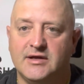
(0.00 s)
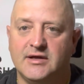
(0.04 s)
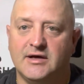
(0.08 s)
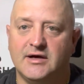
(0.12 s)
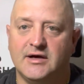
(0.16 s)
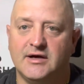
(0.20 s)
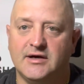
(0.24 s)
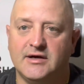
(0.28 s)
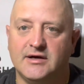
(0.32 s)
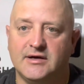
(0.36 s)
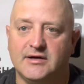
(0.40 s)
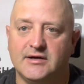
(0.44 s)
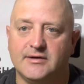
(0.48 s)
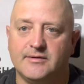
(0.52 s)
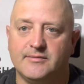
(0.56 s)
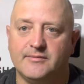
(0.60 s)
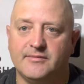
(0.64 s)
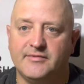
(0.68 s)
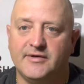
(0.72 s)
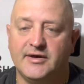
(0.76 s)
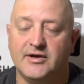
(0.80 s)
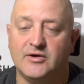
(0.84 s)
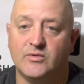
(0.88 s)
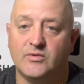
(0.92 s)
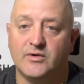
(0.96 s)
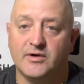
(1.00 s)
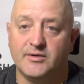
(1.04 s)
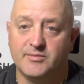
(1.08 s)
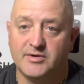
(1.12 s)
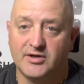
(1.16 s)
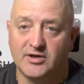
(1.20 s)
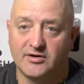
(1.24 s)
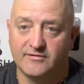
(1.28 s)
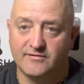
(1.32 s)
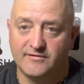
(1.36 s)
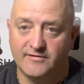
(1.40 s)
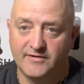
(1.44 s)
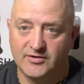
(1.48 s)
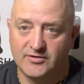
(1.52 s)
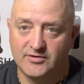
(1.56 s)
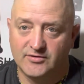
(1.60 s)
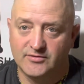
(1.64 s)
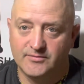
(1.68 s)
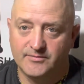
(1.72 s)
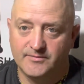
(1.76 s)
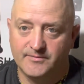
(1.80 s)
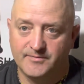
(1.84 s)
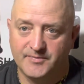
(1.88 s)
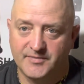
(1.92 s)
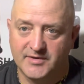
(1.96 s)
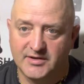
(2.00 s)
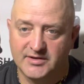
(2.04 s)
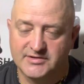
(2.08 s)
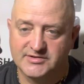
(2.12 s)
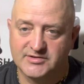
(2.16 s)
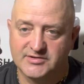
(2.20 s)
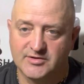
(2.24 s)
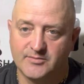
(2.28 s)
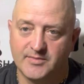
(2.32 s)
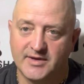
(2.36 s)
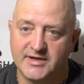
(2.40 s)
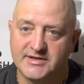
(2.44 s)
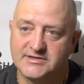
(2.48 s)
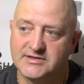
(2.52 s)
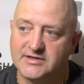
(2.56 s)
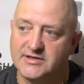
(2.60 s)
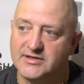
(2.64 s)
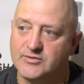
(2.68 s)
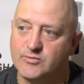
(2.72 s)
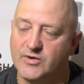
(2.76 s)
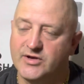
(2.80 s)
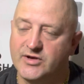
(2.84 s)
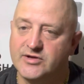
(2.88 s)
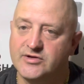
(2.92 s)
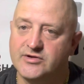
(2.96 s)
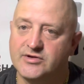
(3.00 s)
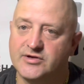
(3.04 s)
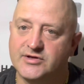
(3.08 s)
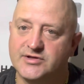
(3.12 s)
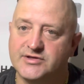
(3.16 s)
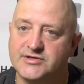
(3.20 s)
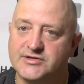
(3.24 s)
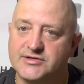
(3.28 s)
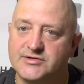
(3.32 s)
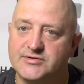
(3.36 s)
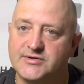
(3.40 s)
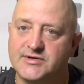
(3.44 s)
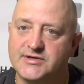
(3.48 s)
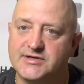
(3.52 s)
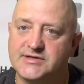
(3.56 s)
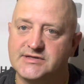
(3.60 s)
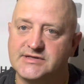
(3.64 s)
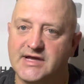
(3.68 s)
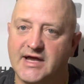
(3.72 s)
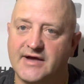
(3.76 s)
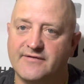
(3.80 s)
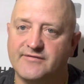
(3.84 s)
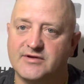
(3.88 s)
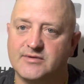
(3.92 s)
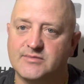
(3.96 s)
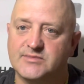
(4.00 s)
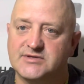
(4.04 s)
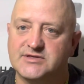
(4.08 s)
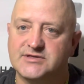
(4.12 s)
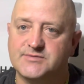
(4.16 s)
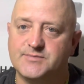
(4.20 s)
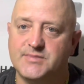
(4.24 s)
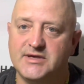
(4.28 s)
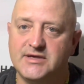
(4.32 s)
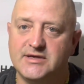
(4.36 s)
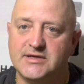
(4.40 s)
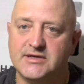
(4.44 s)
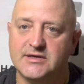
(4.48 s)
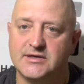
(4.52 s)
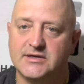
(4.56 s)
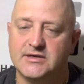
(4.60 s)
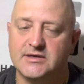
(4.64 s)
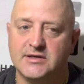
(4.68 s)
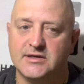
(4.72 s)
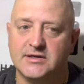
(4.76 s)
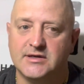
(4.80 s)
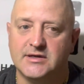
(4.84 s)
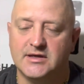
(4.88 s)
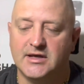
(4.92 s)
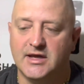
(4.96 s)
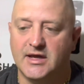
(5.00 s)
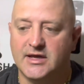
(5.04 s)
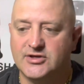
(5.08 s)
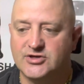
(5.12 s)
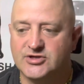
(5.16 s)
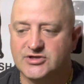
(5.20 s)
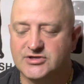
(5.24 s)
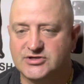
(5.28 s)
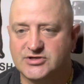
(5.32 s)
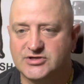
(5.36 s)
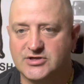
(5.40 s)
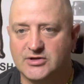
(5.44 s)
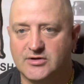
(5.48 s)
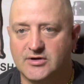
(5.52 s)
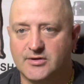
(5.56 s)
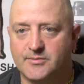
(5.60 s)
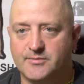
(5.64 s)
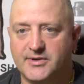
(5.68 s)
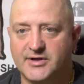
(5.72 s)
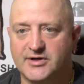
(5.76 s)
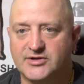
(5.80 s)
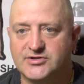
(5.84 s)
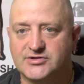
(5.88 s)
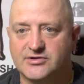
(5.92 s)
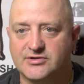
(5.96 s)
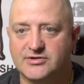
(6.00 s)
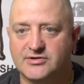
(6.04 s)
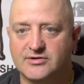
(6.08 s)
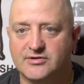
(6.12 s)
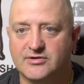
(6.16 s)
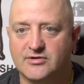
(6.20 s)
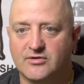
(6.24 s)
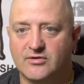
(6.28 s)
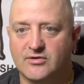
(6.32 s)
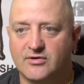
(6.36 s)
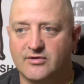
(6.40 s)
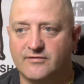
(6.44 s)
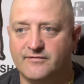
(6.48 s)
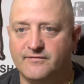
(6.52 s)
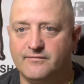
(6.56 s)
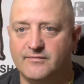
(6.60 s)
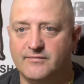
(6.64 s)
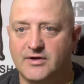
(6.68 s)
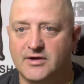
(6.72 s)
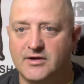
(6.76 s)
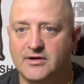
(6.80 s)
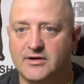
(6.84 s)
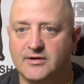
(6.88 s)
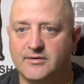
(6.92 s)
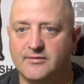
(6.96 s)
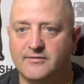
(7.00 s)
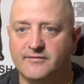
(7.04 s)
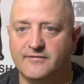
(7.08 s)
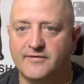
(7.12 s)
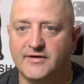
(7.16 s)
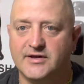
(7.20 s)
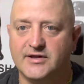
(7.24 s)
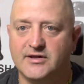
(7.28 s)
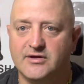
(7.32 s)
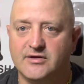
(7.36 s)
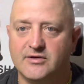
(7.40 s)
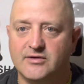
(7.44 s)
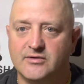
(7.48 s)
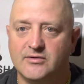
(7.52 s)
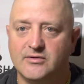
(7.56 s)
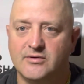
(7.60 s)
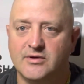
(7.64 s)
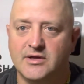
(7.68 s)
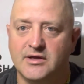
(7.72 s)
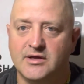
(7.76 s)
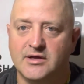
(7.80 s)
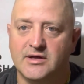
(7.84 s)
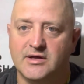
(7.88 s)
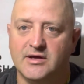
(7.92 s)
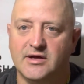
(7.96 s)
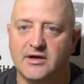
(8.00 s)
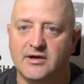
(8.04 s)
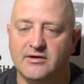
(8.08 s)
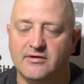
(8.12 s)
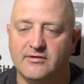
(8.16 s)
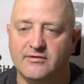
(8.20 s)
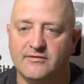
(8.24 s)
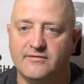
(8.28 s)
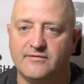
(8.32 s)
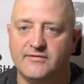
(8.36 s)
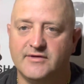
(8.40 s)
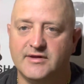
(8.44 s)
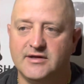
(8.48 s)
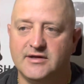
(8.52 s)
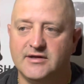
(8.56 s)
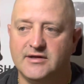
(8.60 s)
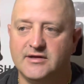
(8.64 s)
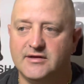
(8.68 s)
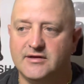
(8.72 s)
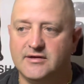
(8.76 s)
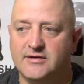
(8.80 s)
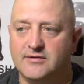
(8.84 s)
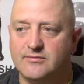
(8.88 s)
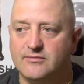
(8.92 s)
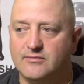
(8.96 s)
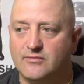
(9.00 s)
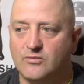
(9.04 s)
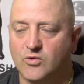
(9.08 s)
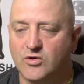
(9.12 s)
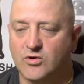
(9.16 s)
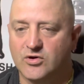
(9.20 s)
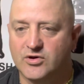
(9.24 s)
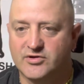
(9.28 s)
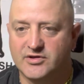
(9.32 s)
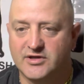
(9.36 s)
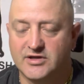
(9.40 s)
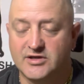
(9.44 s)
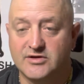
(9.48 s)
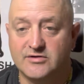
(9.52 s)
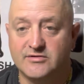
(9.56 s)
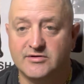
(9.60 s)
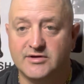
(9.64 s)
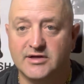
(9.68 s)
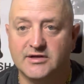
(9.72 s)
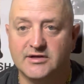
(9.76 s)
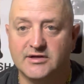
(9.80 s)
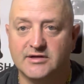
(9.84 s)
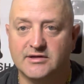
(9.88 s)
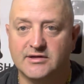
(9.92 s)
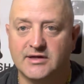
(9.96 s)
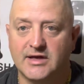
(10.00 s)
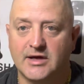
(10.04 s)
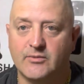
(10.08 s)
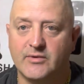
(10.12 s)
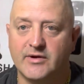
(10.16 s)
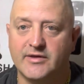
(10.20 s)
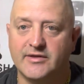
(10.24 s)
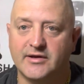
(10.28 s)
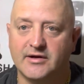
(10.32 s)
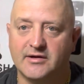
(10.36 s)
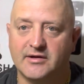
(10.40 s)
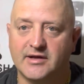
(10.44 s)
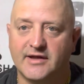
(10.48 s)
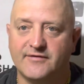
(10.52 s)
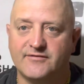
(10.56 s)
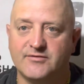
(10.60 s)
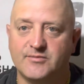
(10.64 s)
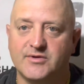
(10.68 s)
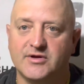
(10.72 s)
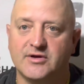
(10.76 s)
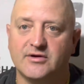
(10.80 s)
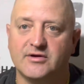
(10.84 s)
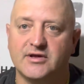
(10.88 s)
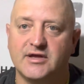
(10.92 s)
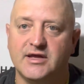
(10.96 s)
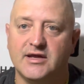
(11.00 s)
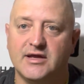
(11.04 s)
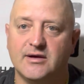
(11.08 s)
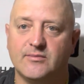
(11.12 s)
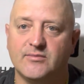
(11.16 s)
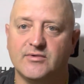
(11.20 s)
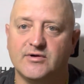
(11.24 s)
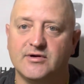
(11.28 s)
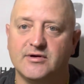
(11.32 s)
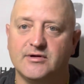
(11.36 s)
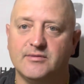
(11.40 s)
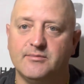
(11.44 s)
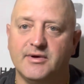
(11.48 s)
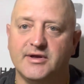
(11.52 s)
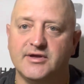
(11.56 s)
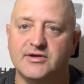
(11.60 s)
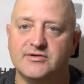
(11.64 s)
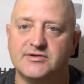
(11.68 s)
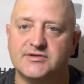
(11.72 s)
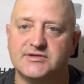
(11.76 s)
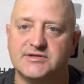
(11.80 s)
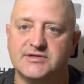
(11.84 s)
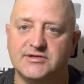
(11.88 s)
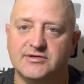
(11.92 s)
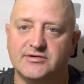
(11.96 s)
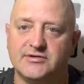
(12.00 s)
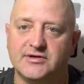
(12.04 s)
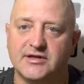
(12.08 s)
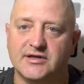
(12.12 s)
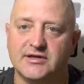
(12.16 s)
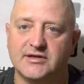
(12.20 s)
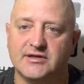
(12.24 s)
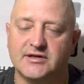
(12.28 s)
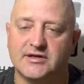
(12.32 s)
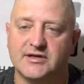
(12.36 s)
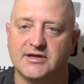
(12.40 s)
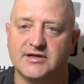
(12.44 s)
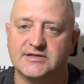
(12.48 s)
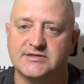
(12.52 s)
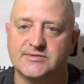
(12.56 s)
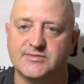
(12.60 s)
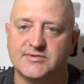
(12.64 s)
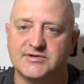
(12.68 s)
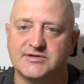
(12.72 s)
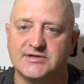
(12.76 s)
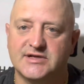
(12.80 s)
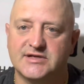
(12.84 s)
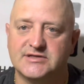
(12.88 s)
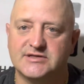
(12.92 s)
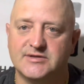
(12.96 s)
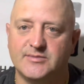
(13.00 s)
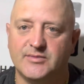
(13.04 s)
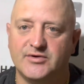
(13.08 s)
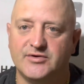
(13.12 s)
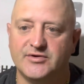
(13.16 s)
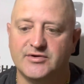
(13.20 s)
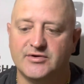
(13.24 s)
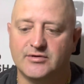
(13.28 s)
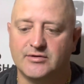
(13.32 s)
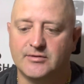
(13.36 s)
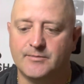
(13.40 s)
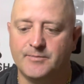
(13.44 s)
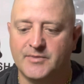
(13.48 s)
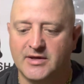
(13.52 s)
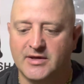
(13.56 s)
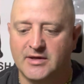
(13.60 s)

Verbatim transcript: uh, they don't want to be on film. So basically what you can do is have them speak and just show a picture or a uh, video of the work that you did. That way they don't have to be on camera, but you still get the customer testimonial.